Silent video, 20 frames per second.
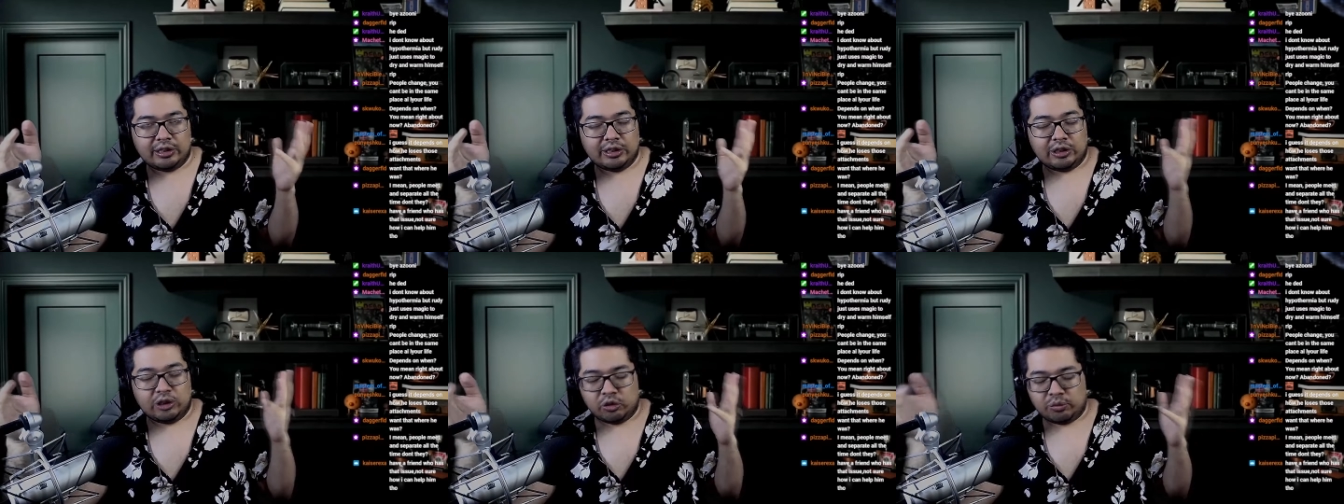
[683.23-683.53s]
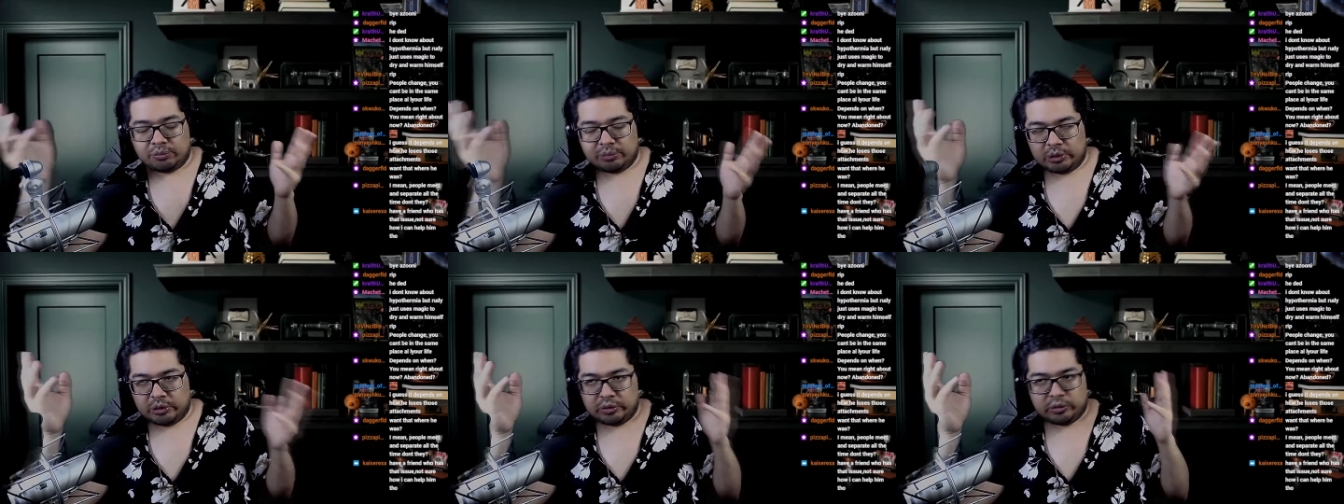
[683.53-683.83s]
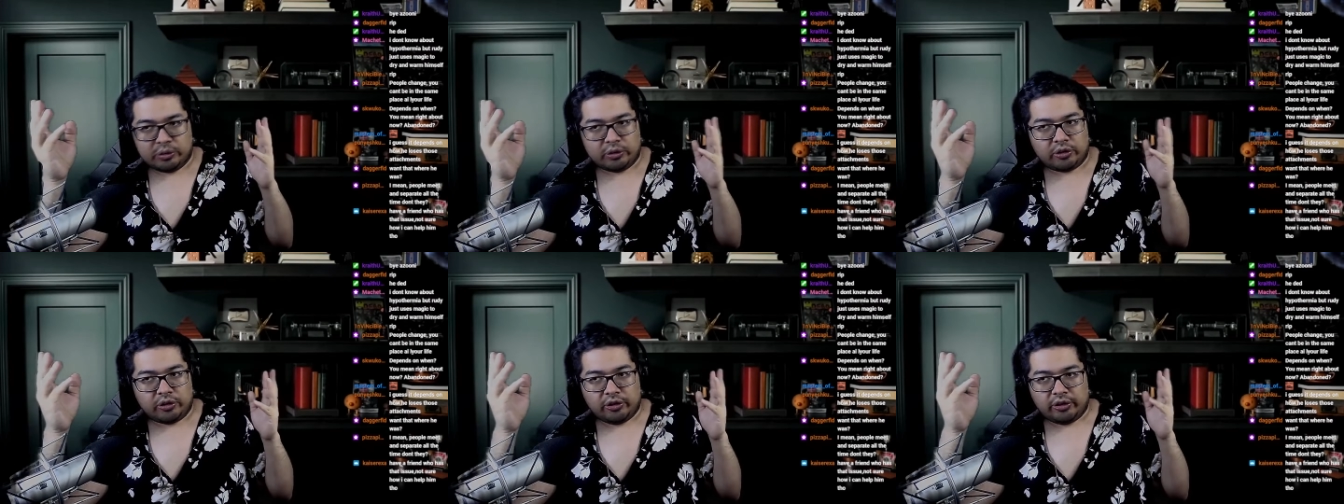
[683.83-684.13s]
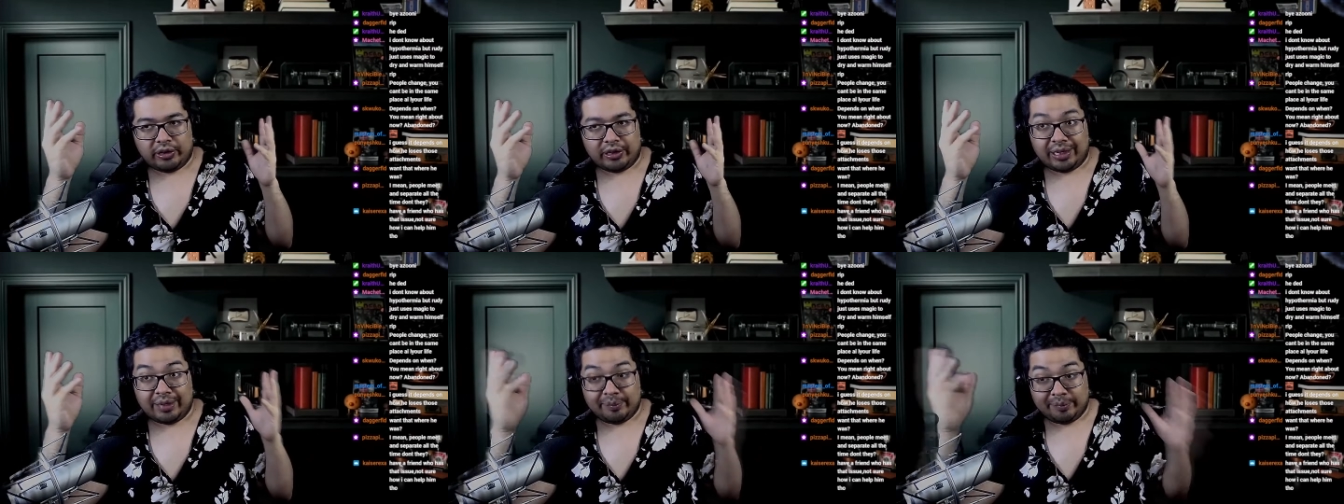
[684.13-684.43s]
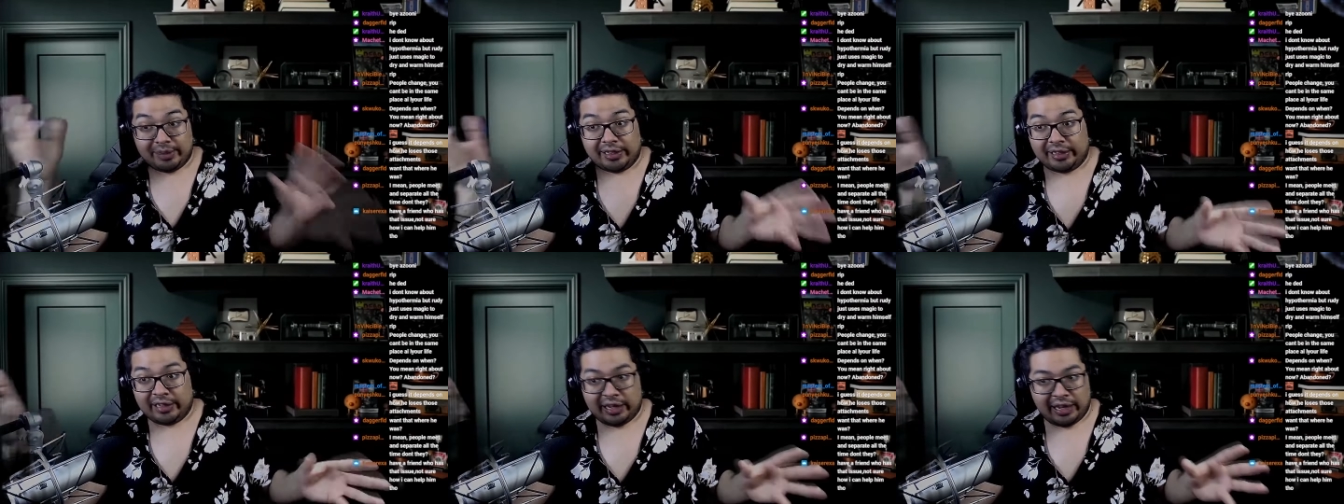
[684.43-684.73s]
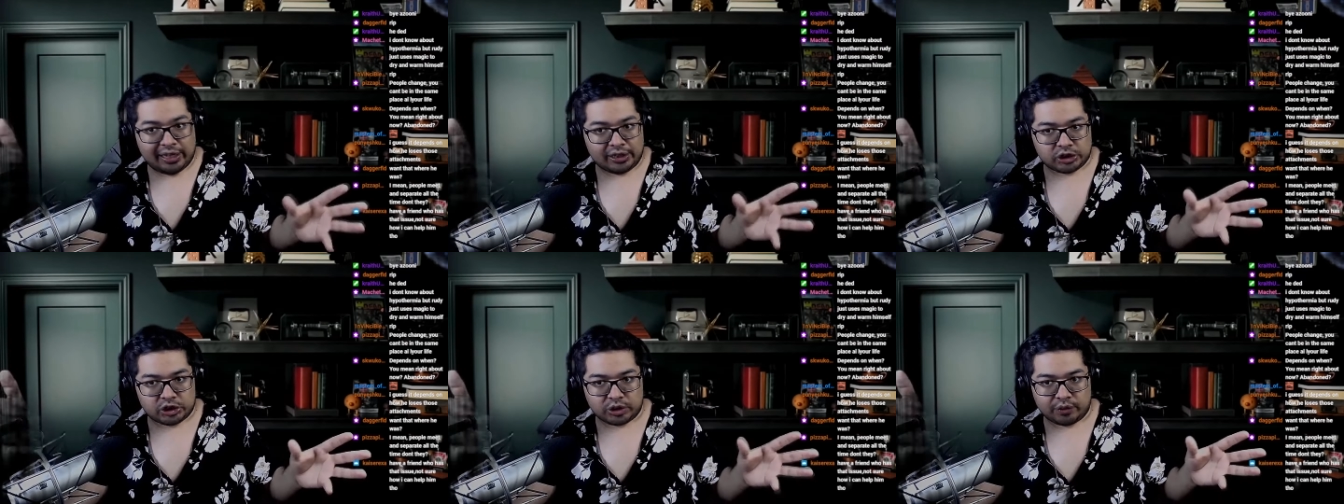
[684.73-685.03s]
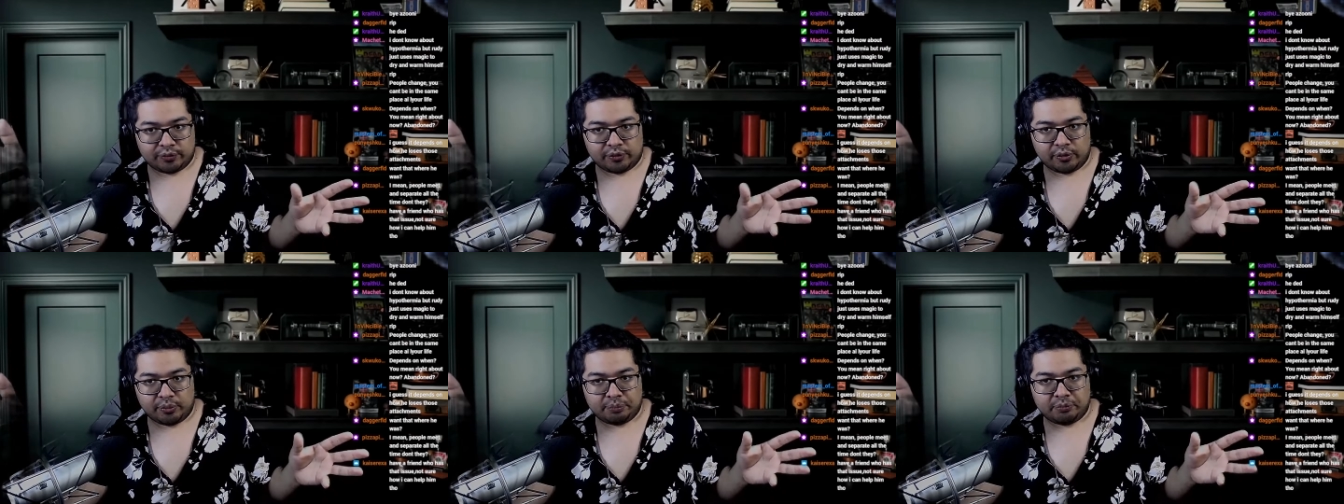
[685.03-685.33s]
low mood, or I'm an
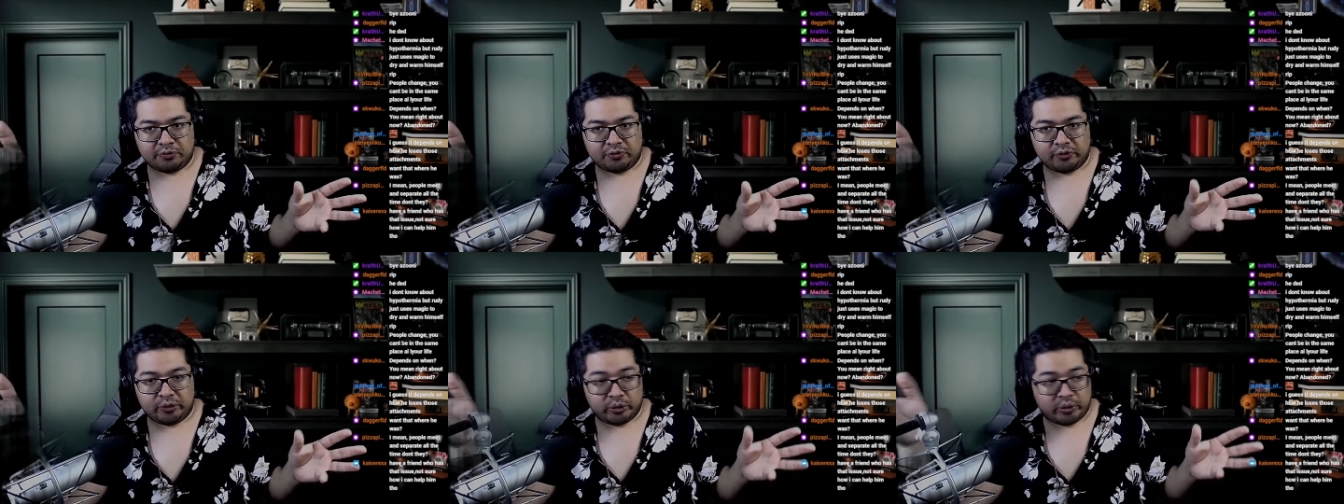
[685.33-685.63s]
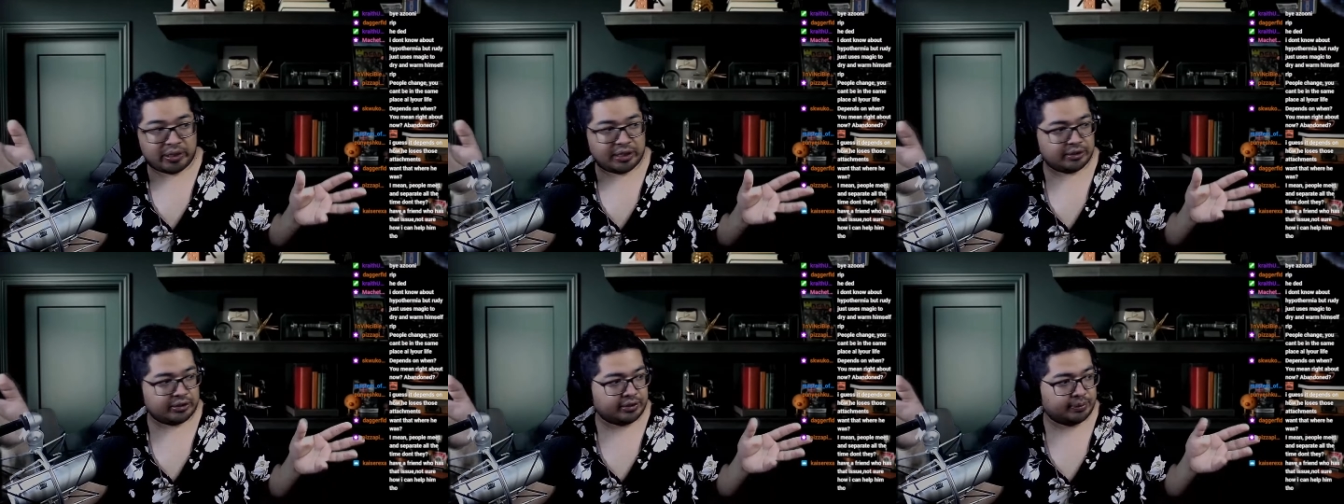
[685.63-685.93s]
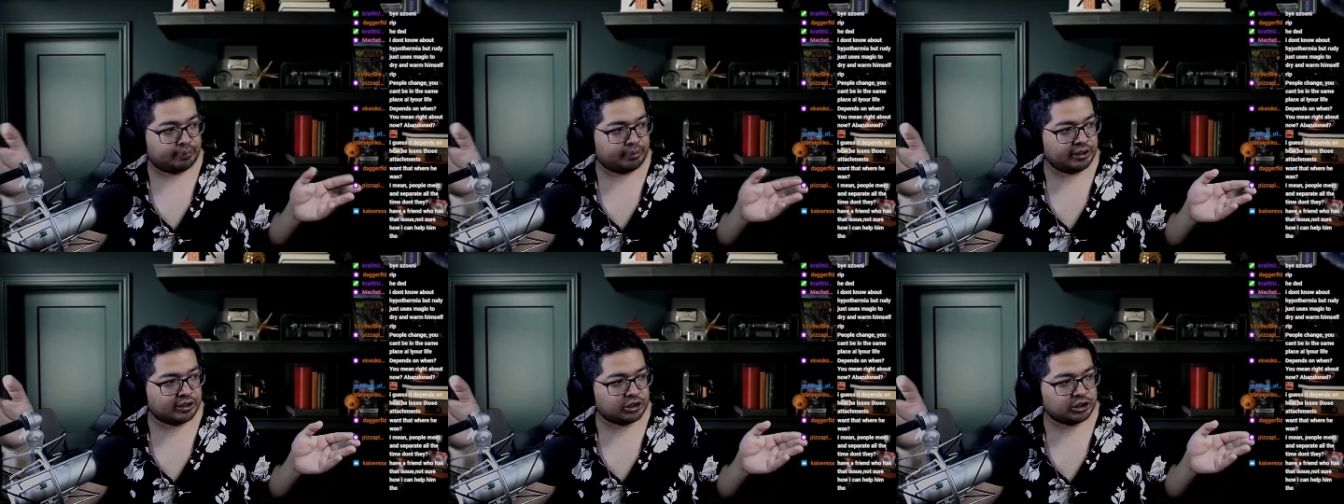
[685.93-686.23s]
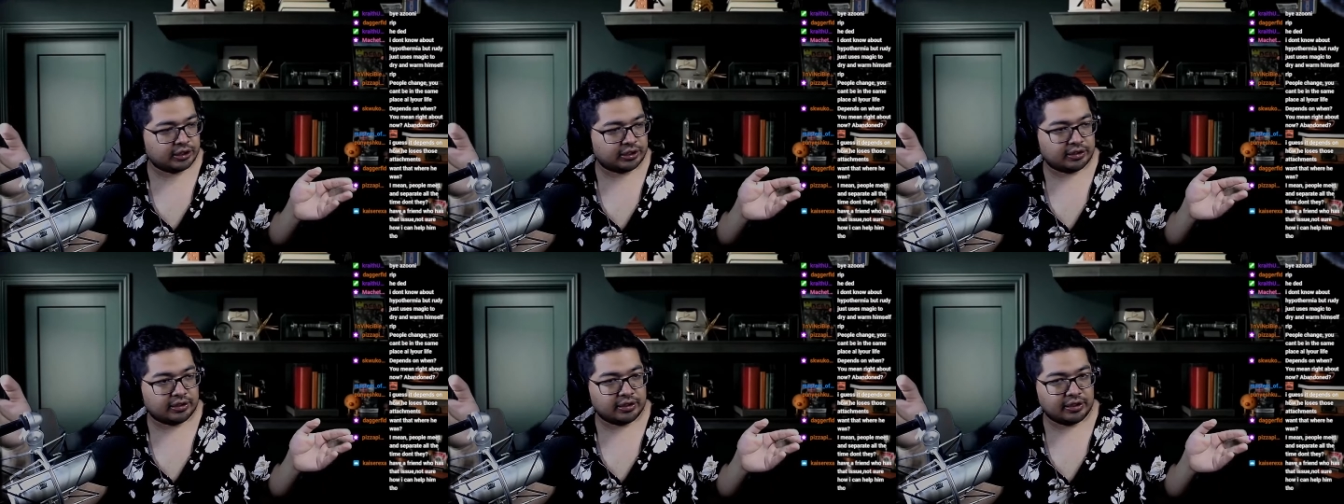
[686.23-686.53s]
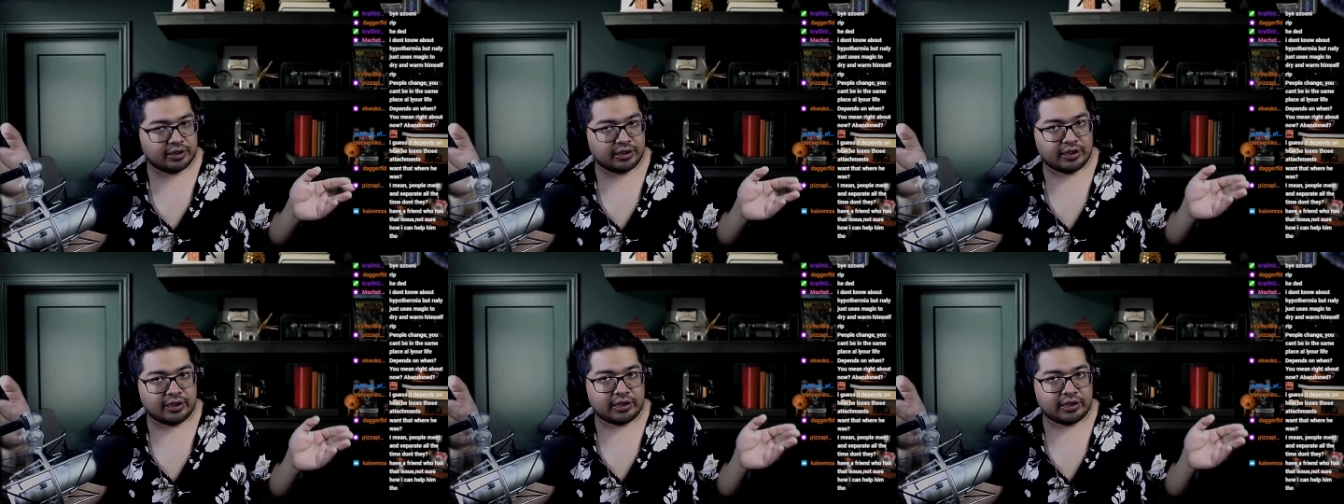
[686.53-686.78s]
actual full-out depression,